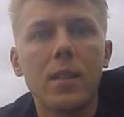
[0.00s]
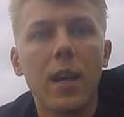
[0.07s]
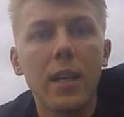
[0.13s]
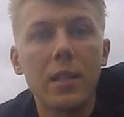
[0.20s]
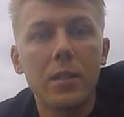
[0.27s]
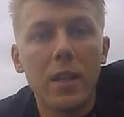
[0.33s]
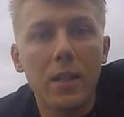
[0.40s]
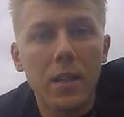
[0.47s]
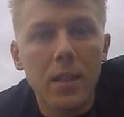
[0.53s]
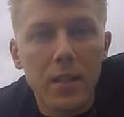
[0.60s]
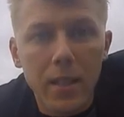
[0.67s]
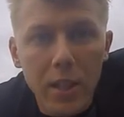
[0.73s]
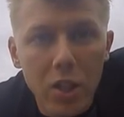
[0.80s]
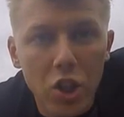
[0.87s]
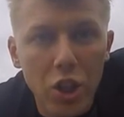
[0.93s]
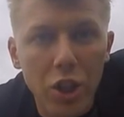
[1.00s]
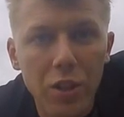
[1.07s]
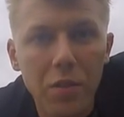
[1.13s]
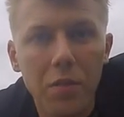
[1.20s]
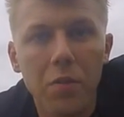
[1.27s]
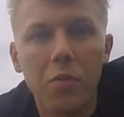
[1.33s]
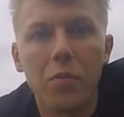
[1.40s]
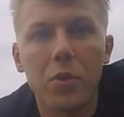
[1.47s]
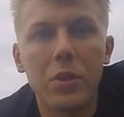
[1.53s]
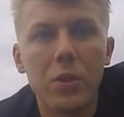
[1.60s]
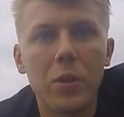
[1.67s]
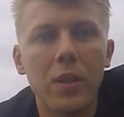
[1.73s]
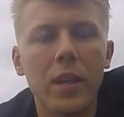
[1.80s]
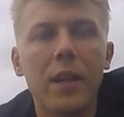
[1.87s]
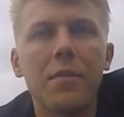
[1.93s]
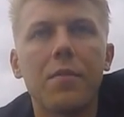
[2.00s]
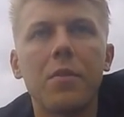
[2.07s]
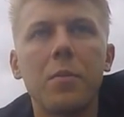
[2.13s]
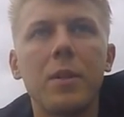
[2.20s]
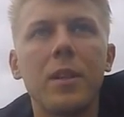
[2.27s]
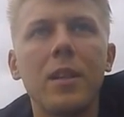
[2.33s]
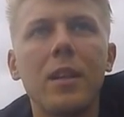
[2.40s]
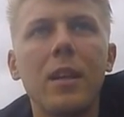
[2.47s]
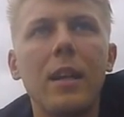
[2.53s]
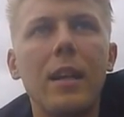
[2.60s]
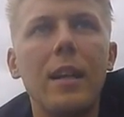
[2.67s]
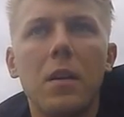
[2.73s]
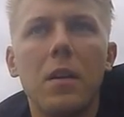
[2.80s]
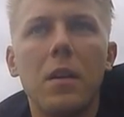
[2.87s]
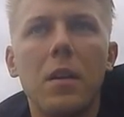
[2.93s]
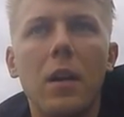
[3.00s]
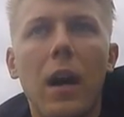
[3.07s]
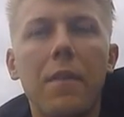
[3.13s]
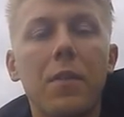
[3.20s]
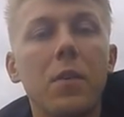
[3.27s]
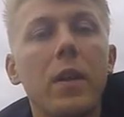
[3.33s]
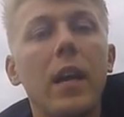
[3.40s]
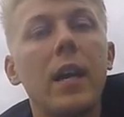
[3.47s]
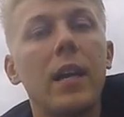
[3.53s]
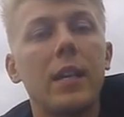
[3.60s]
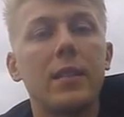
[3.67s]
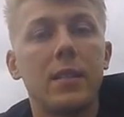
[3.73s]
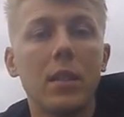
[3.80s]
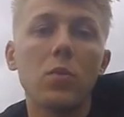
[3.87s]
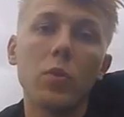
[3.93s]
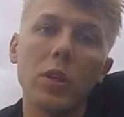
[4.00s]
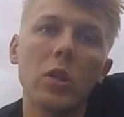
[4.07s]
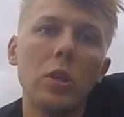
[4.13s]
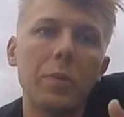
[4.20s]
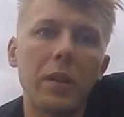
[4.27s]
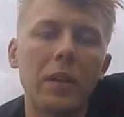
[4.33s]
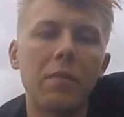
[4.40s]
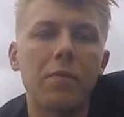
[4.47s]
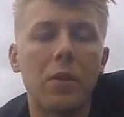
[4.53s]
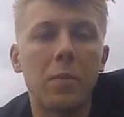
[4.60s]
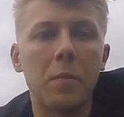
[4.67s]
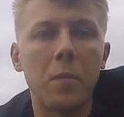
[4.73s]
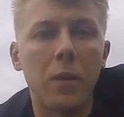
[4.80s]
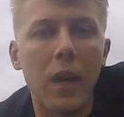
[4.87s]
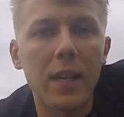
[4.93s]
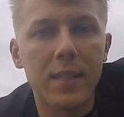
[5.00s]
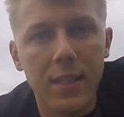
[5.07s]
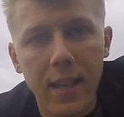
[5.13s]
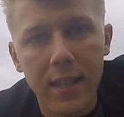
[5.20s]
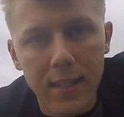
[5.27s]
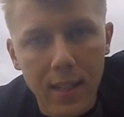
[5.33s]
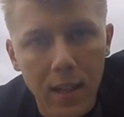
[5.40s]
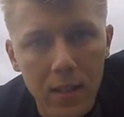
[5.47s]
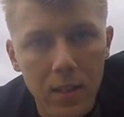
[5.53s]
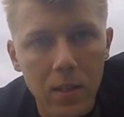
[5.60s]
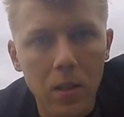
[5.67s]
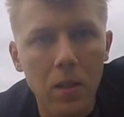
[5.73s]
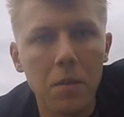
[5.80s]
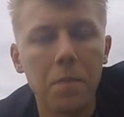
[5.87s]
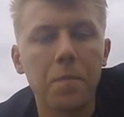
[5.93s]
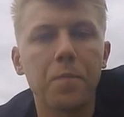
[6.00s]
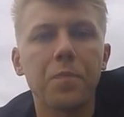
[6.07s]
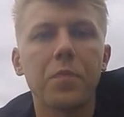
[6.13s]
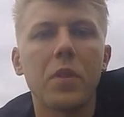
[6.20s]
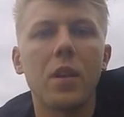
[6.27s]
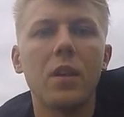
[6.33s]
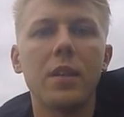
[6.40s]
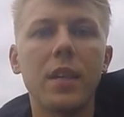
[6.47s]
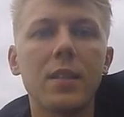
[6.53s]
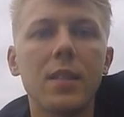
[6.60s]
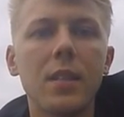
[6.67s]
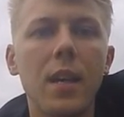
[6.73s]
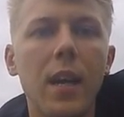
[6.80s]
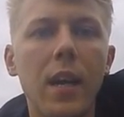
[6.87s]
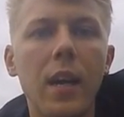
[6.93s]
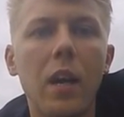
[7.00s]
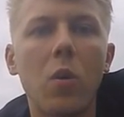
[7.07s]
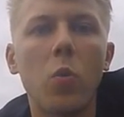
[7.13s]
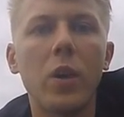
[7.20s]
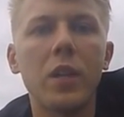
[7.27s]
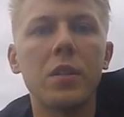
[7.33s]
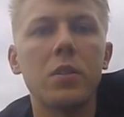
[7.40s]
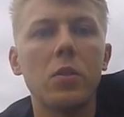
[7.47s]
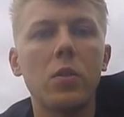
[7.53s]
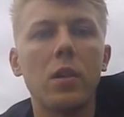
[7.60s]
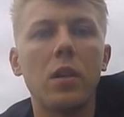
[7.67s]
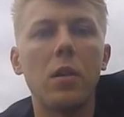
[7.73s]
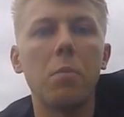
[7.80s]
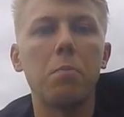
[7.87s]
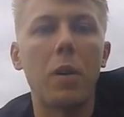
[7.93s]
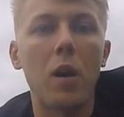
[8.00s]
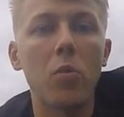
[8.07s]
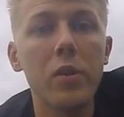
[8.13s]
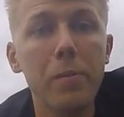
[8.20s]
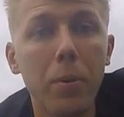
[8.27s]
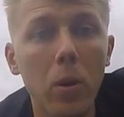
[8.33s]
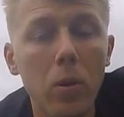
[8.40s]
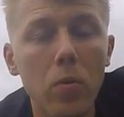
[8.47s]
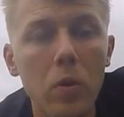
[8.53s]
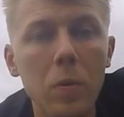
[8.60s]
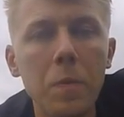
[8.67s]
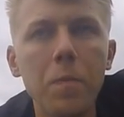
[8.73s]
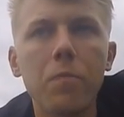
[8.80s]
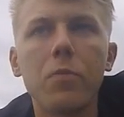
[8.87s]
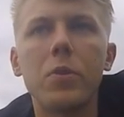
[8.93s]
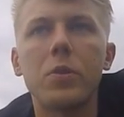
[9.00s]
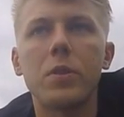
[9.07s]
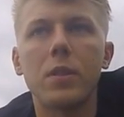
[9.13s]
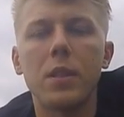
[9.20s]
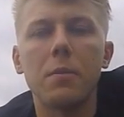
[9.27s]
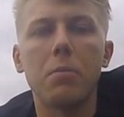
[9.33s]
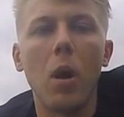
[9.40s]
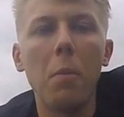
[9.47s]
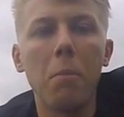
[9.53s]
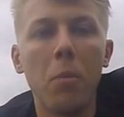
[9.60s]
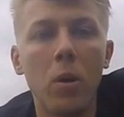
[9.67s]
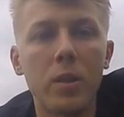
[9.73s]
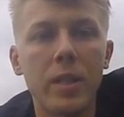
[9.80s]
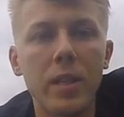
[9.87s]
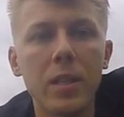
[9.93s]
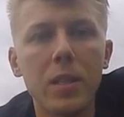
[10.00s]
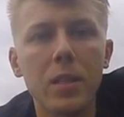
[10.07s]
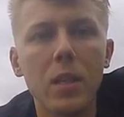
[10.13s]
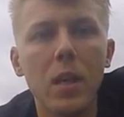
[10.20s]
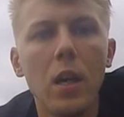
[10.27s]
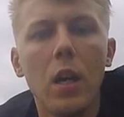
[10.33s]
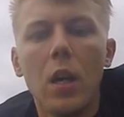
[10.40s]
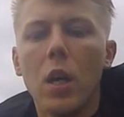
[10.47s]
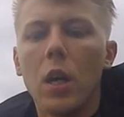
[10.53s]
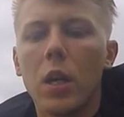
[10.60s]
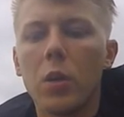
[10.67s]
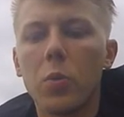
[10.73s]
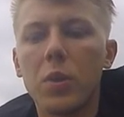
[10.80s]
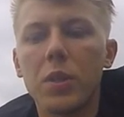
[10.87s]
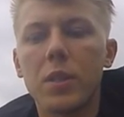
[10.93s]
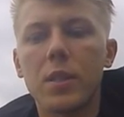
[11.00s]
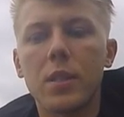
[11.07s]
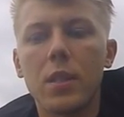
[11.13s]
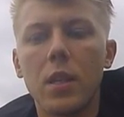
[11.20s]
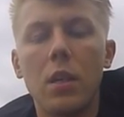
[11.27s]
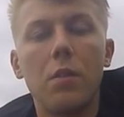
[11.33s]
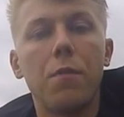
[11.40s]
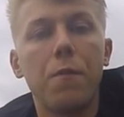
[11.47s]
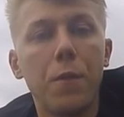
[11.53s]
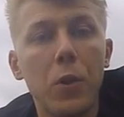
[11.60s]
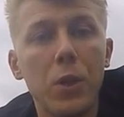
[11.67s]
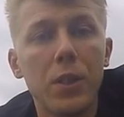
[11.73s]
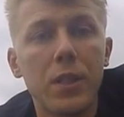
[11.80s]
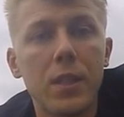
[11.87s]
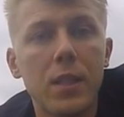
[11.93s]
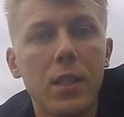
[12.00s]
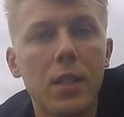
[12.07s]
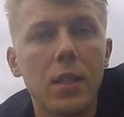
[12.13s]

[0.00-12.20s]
guys to TG for doing that for me. After that, I still recouping from last night's concert. Yesterday, I went to the Bowery Ballroom to see Bob Moses. It was their first